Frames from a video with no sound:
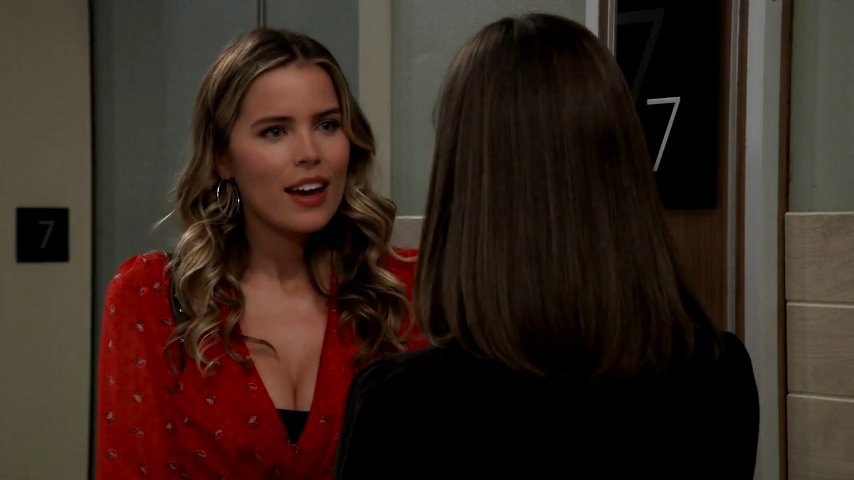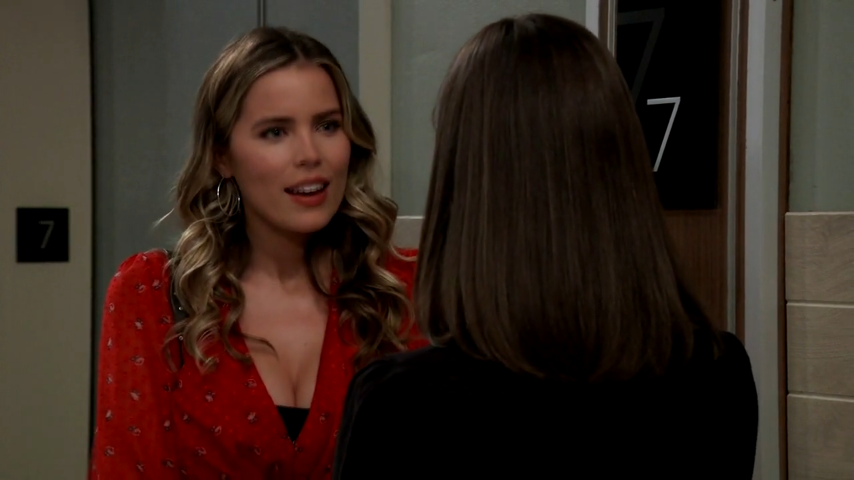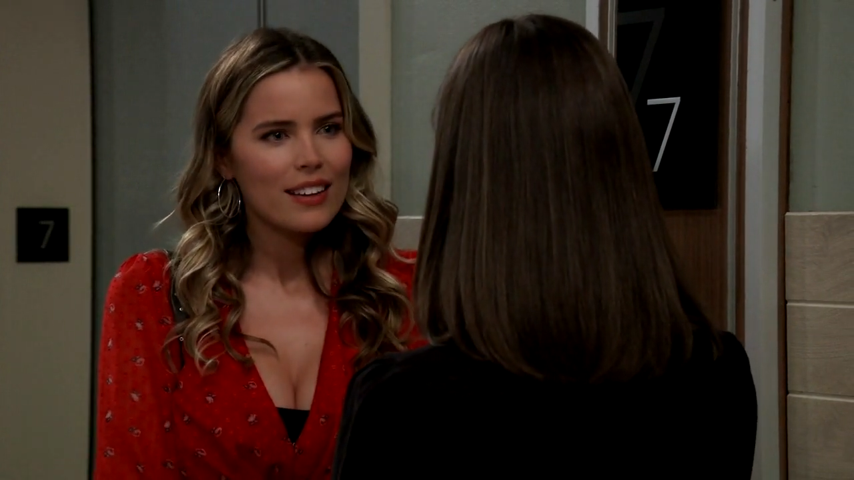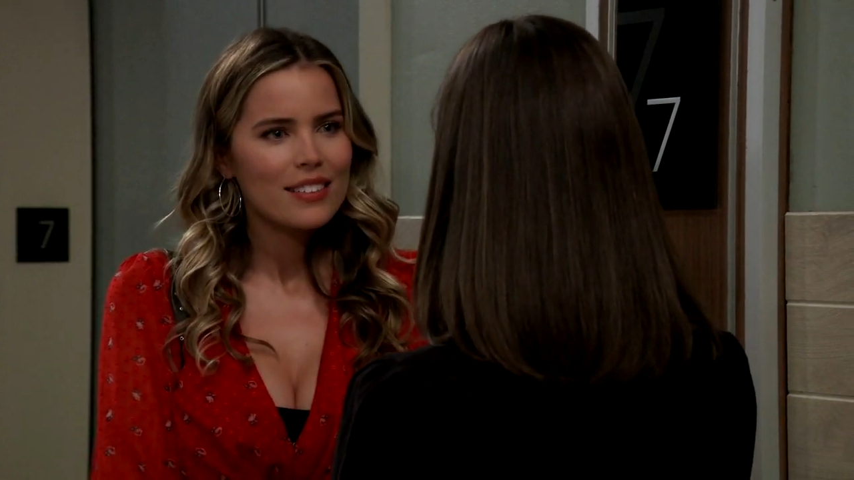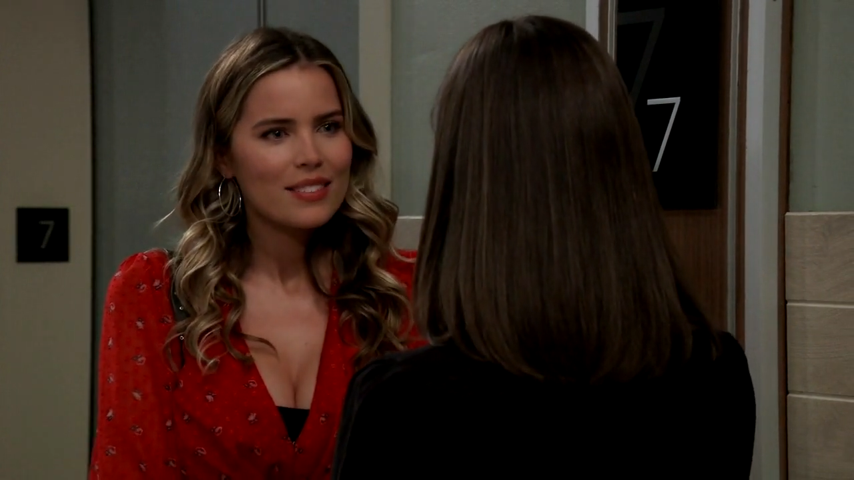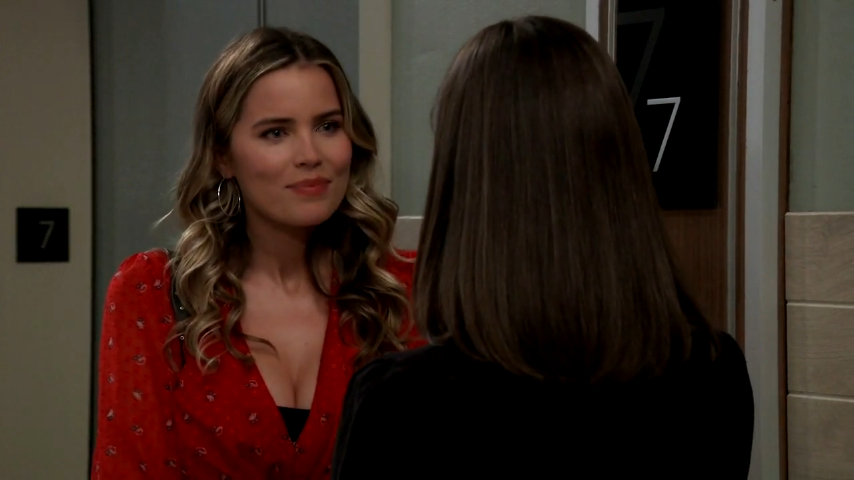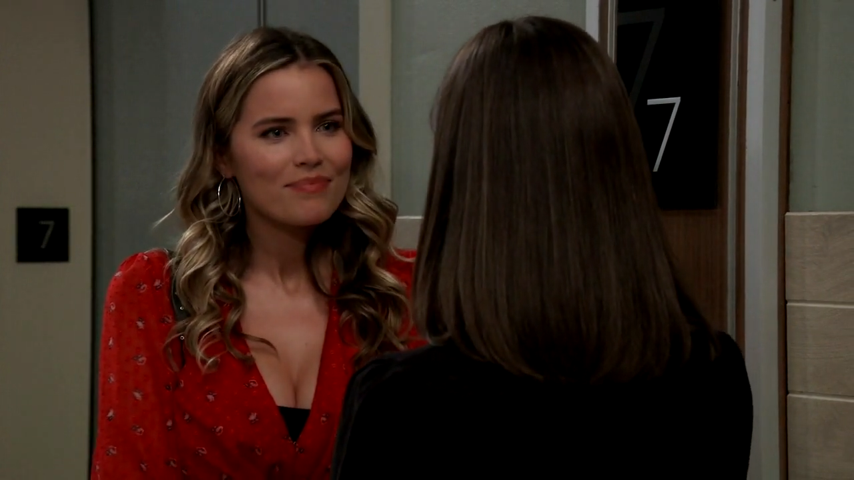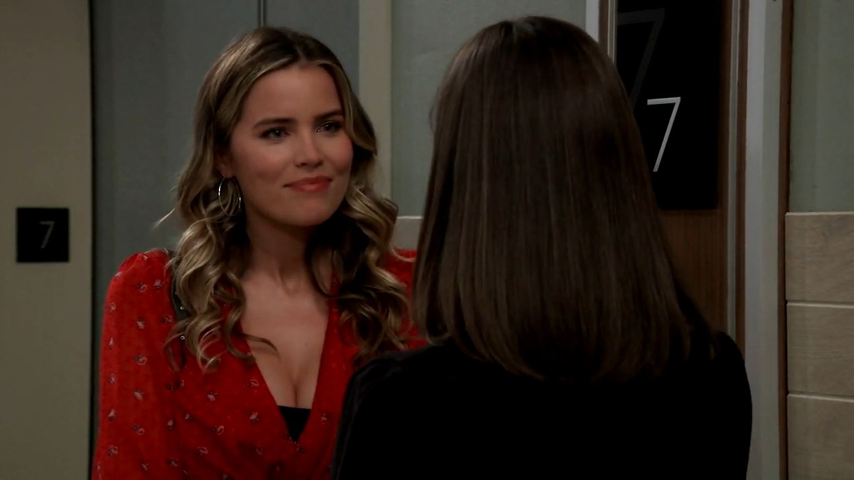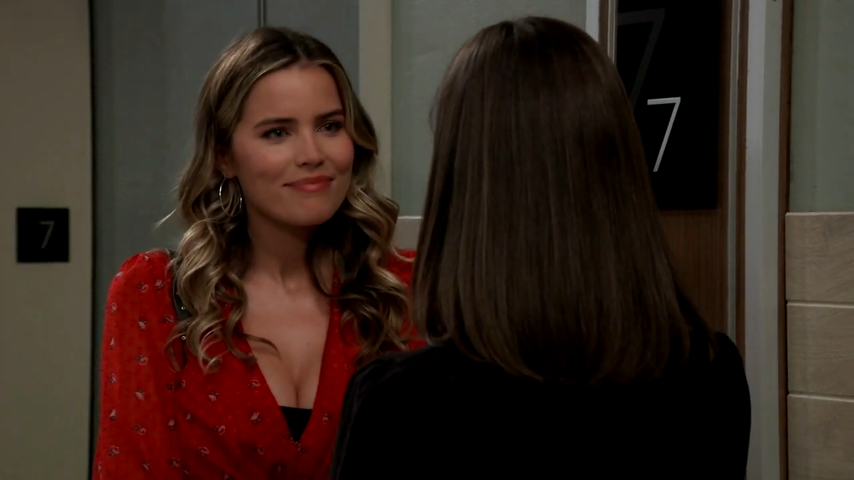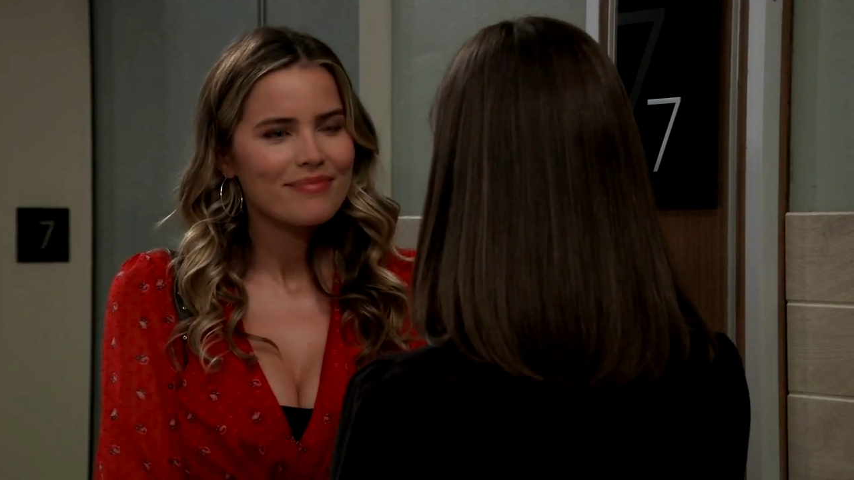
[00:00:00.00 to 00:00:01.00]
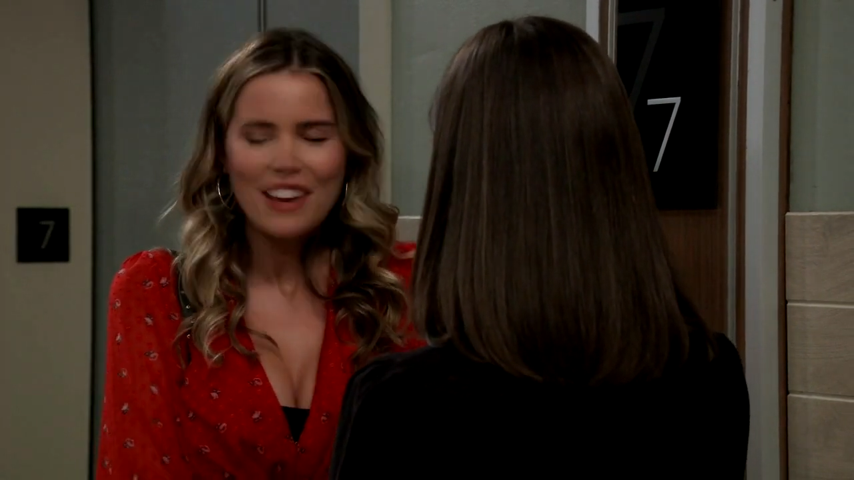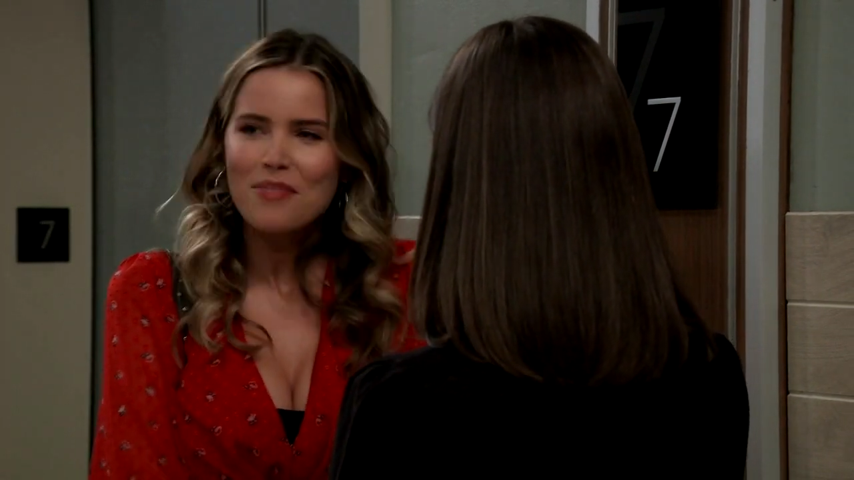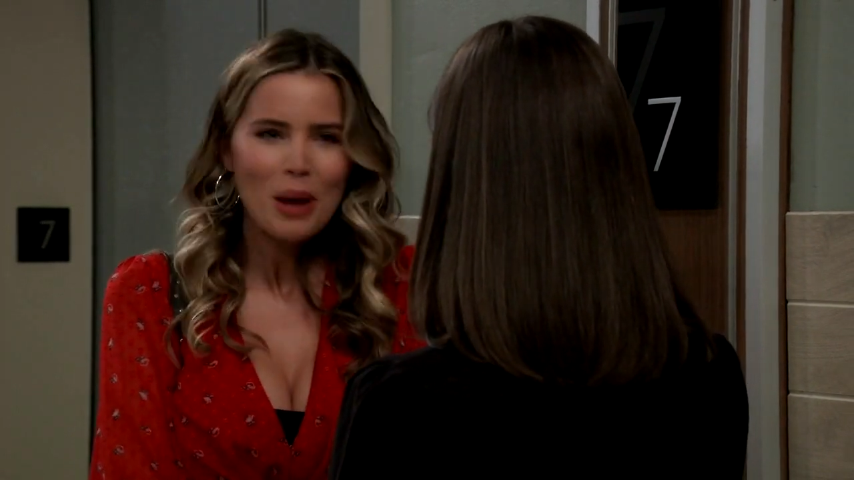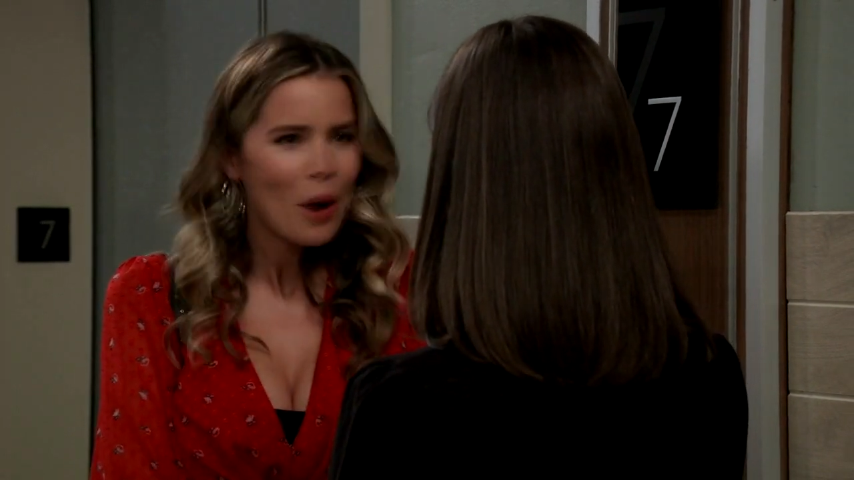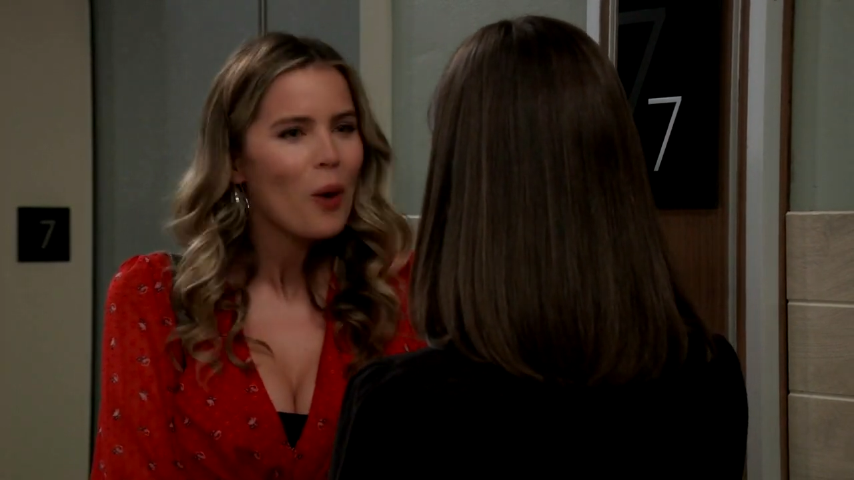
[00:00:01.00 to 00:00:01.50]
it gave
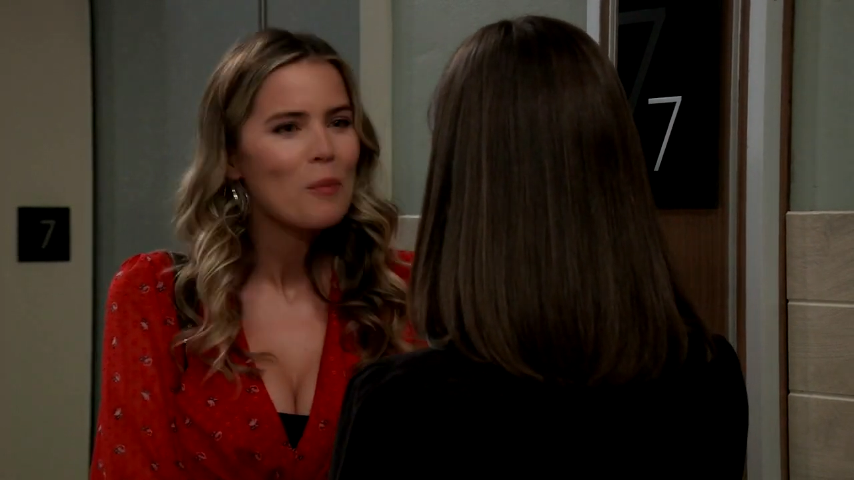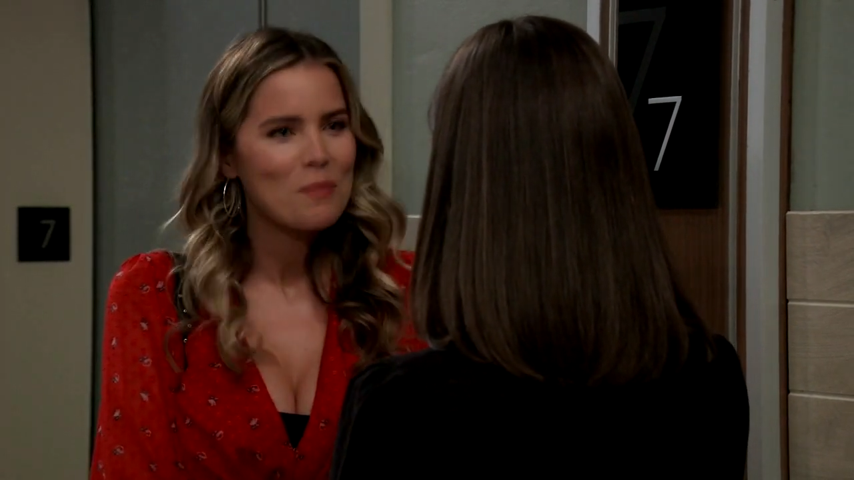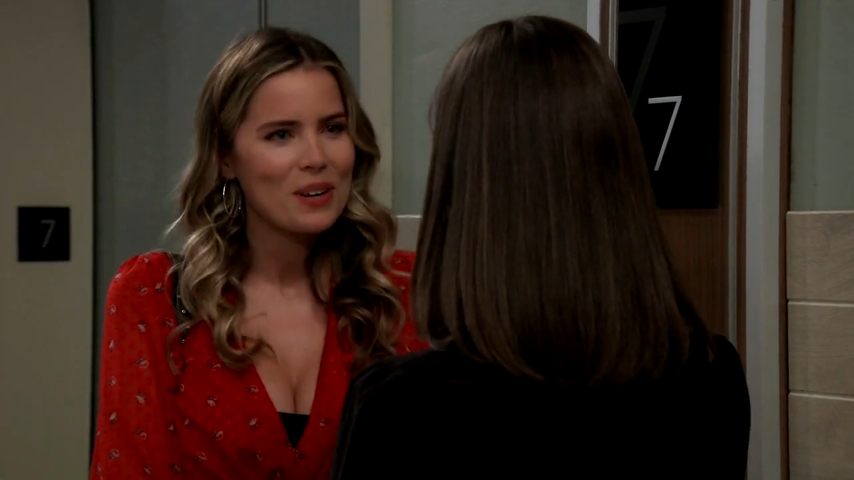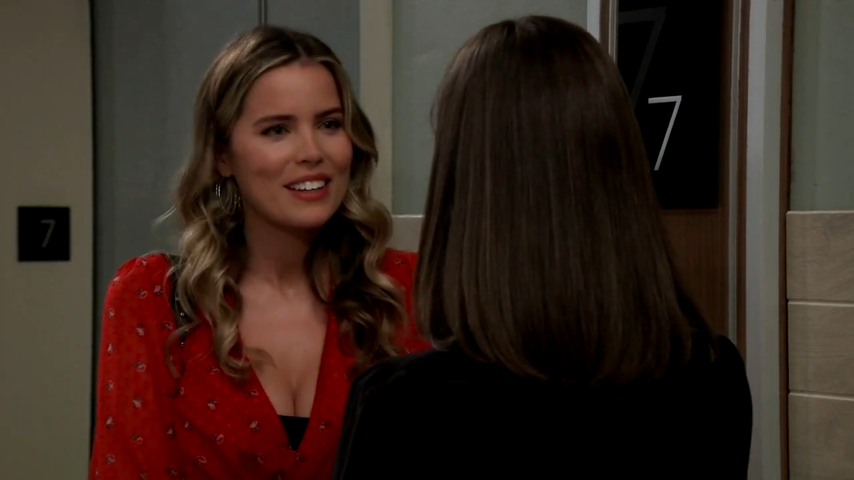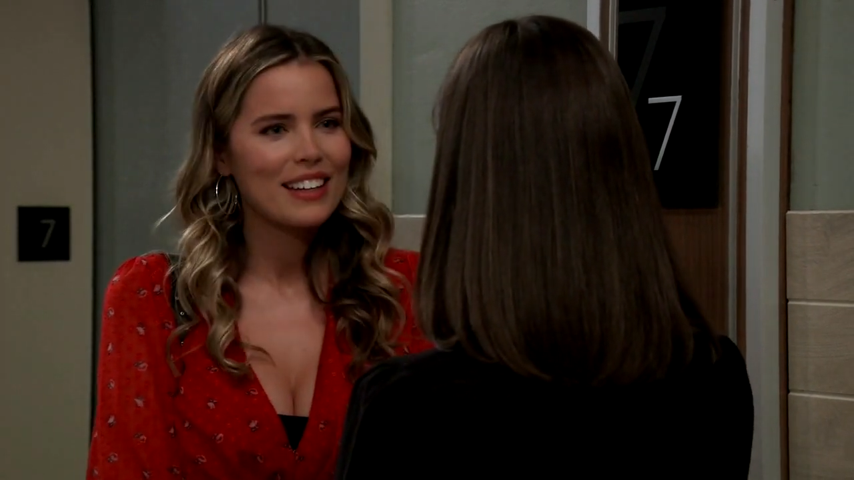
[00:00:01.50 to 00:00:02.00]
me hope